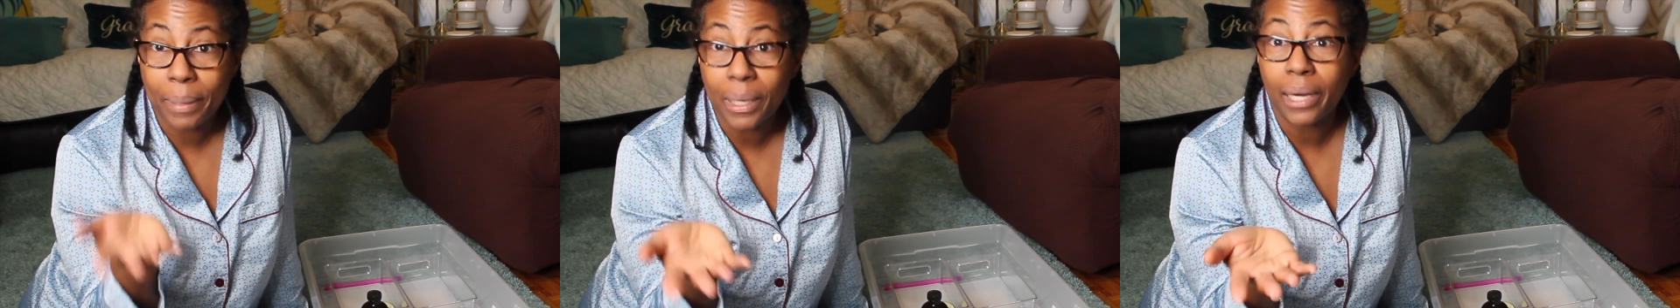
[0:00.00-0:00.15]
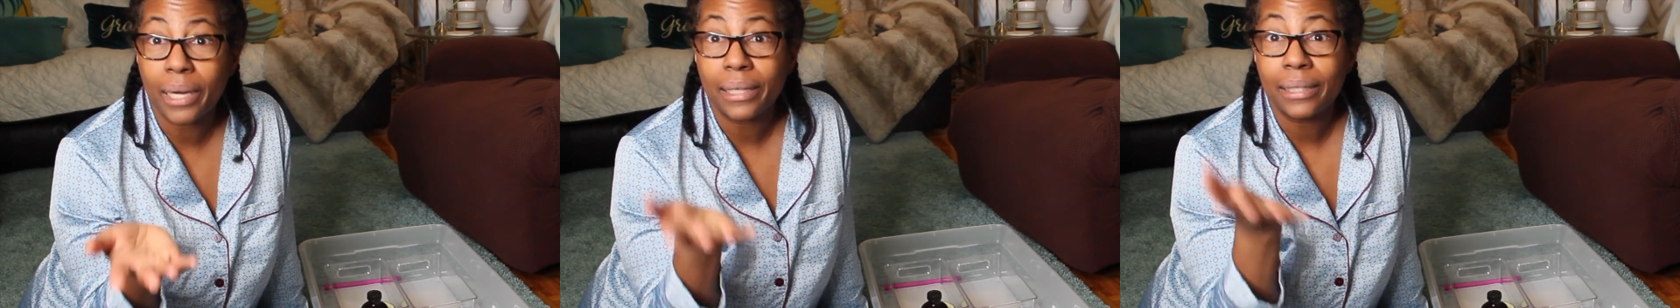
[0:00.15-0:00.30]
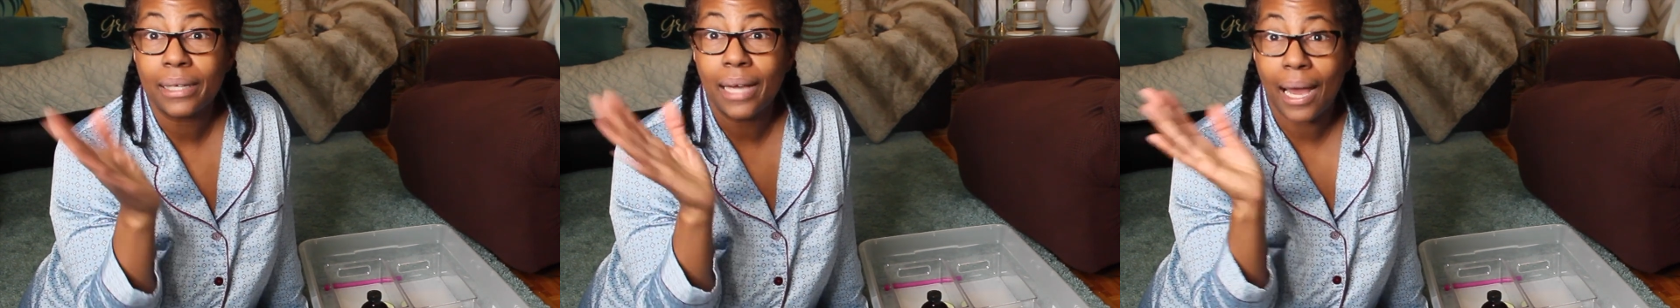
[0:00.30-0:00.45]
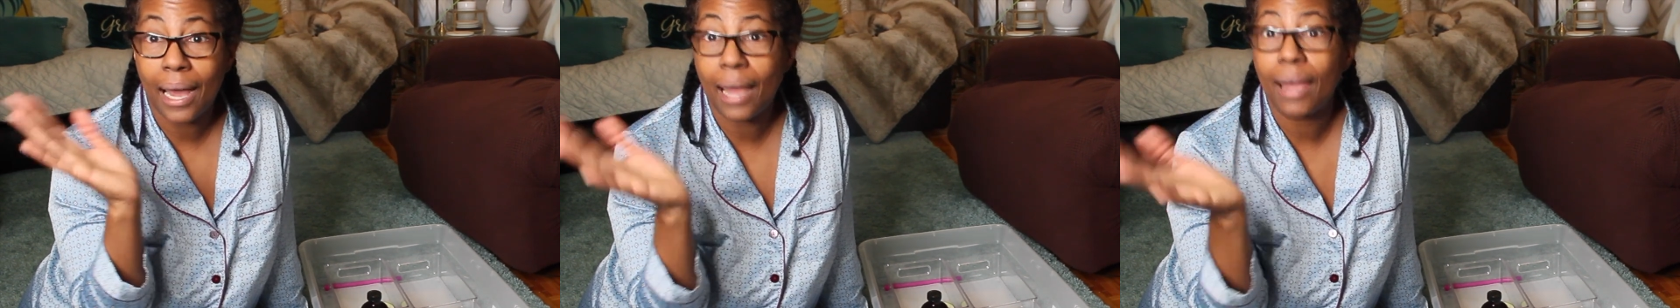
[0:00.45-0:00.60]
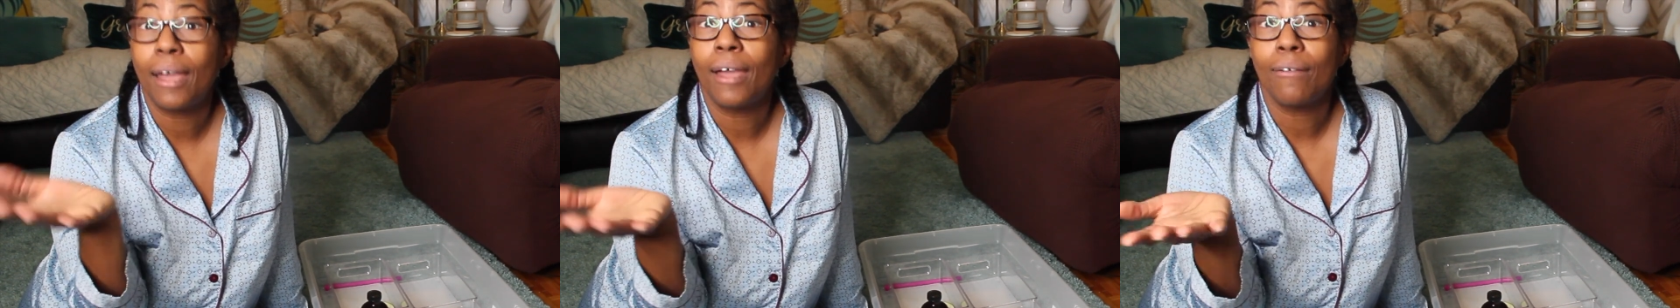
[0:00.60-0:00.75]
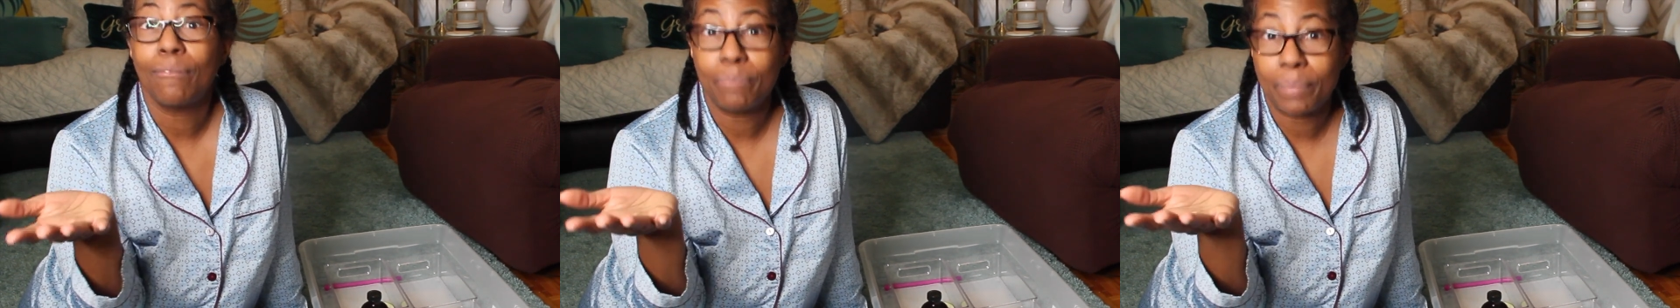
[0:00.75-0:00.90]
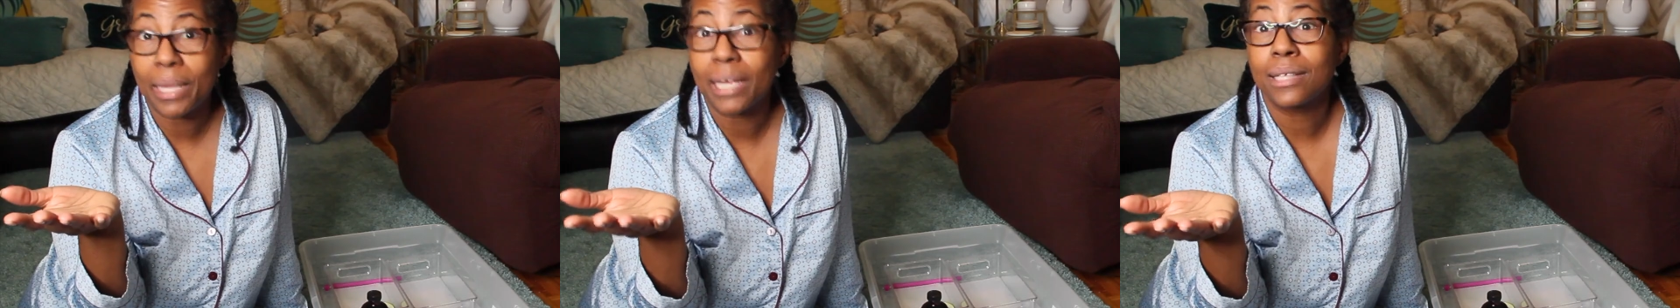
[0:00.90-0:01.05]
but I
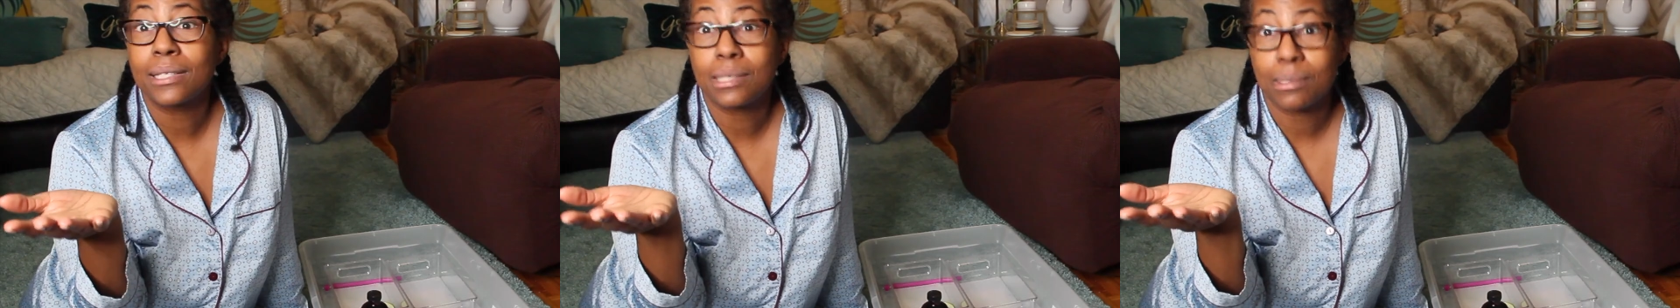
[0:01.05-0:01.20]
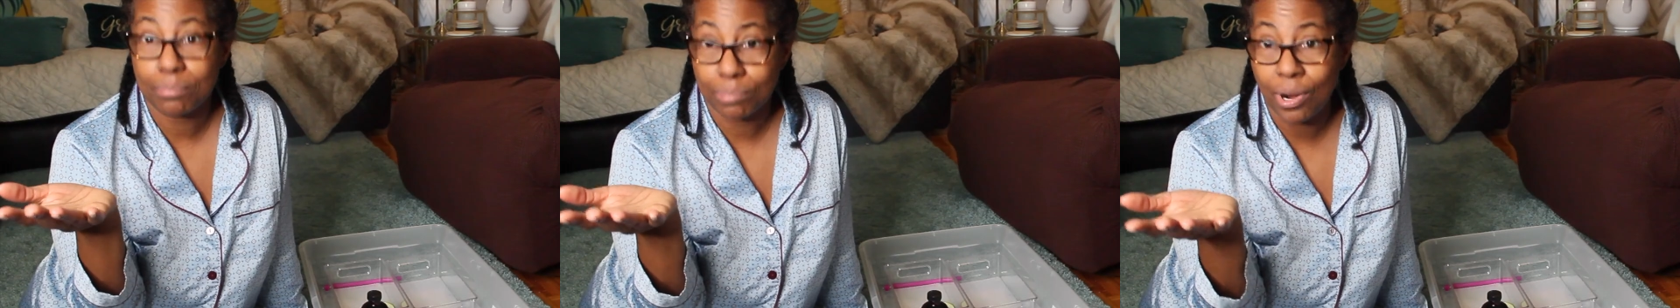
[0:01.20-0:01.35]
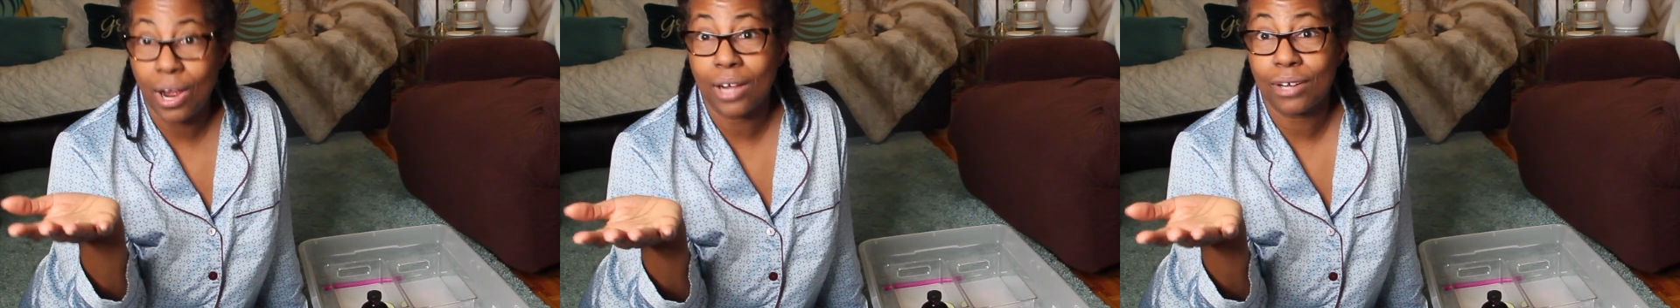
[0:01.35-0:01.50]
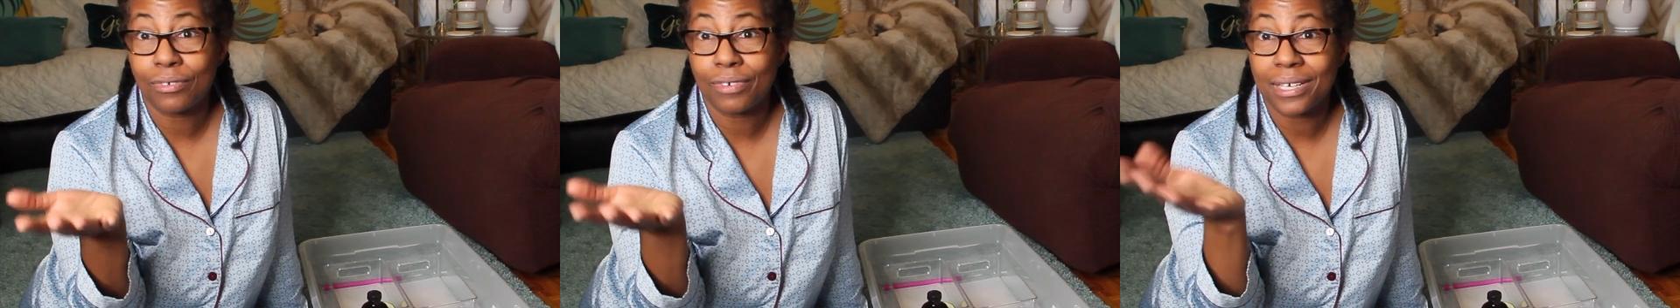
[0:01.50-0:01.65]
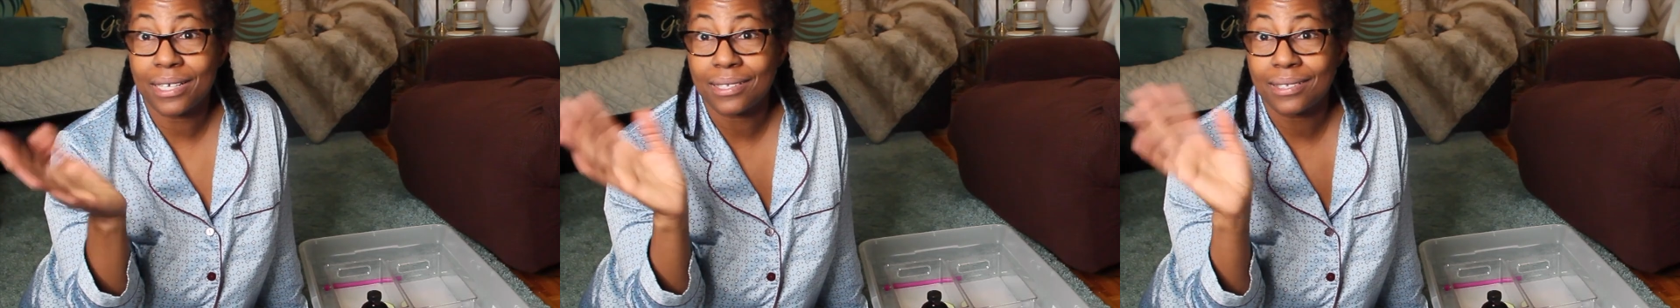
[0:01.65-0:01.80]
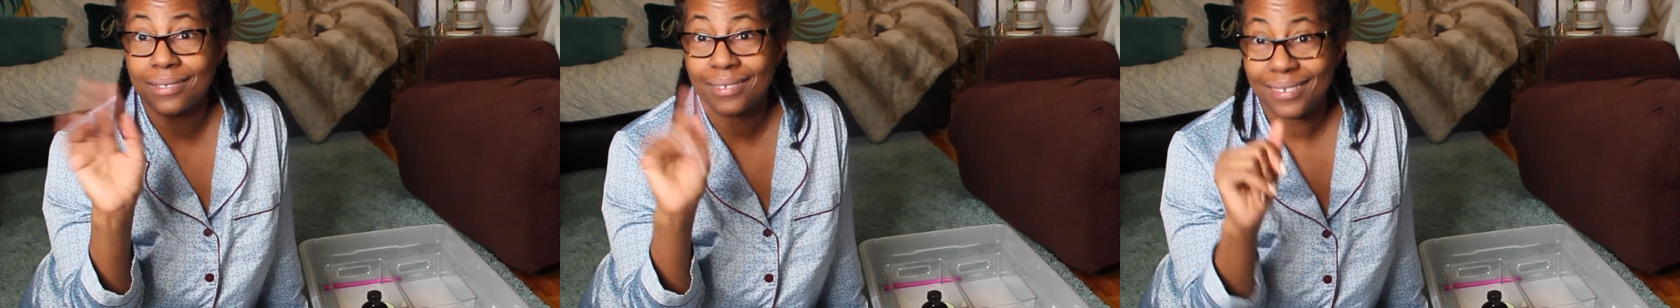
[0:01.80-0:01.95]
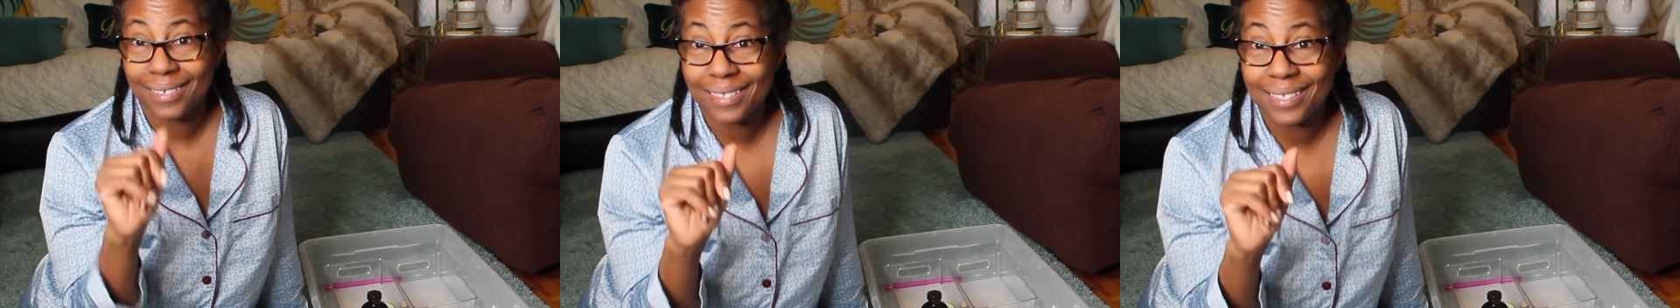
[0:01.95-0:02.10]
have made some
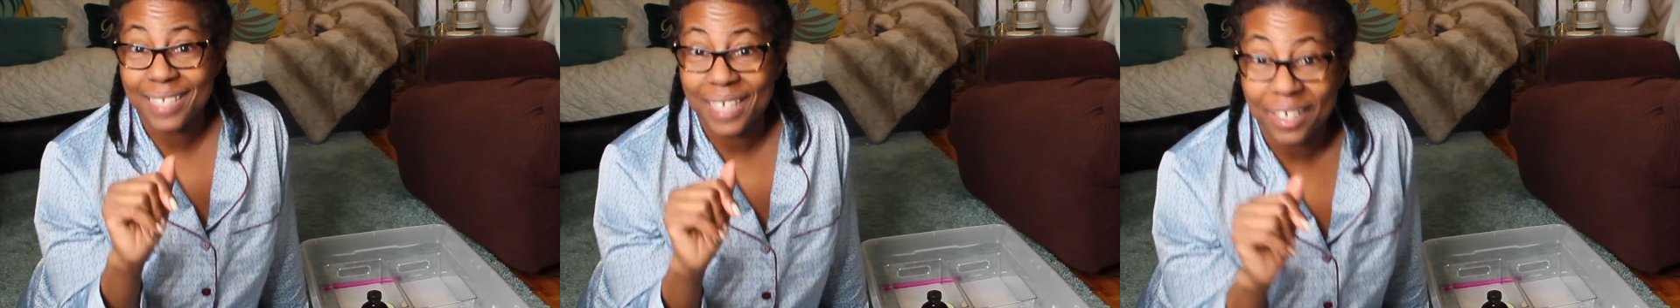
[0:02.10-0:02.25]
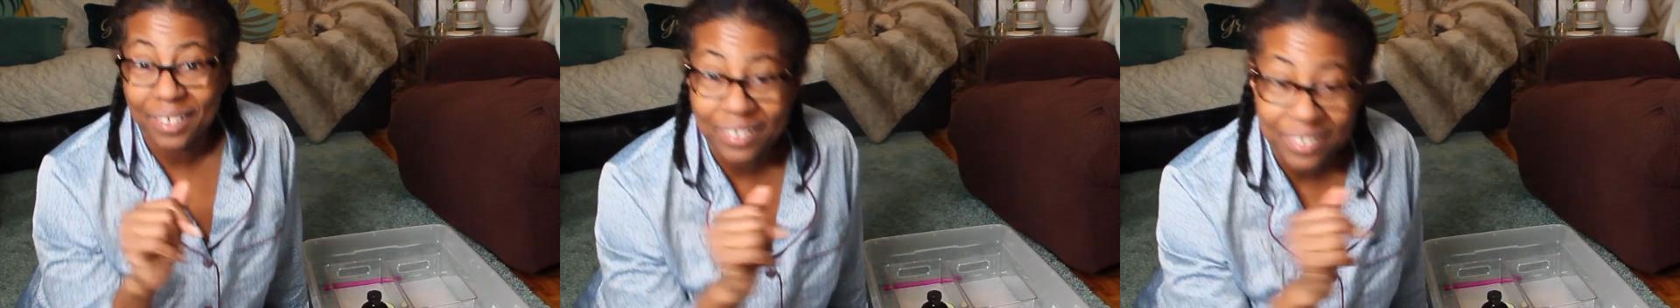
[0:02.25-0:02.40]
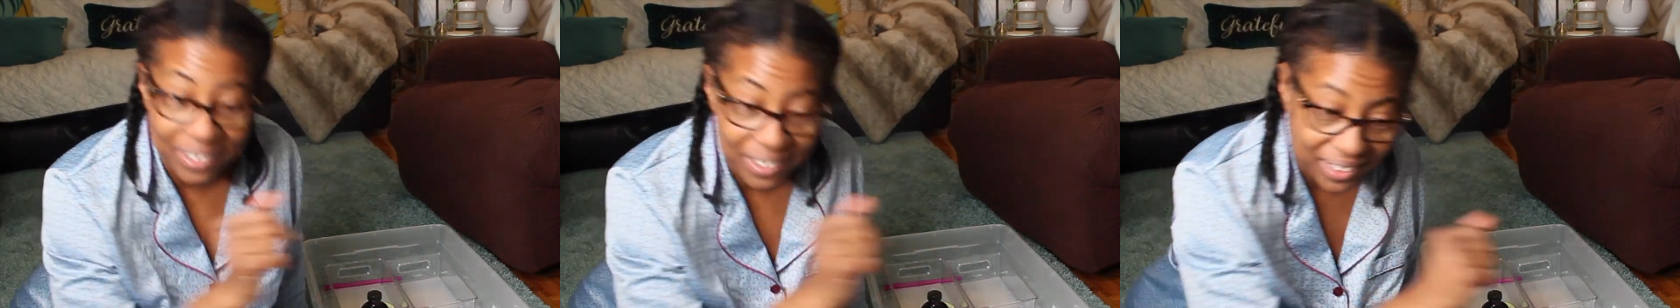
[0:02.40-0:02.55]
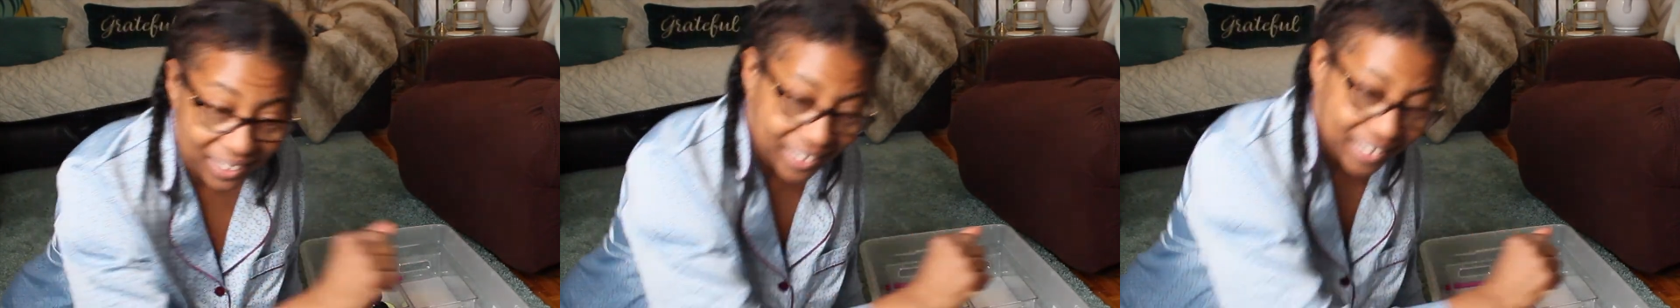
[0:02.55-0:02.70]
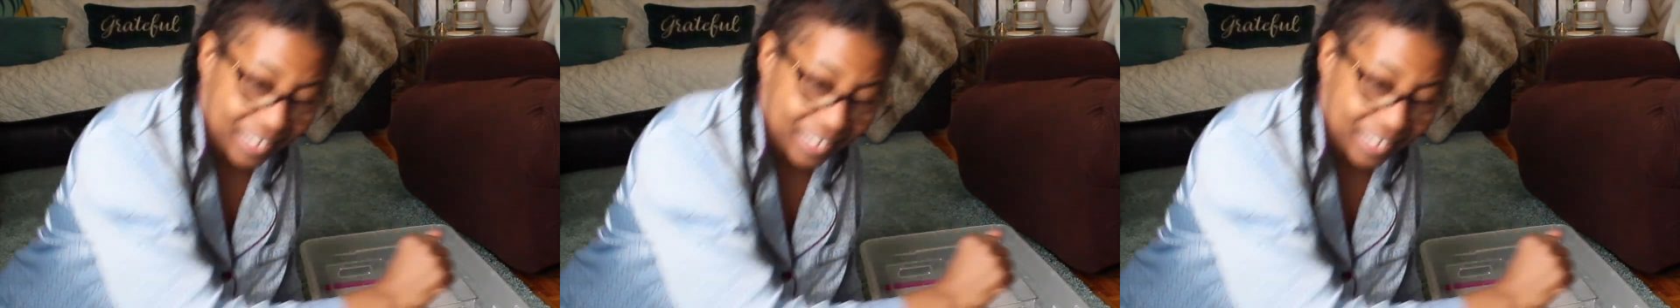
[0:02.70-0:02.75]
progress. Take a look.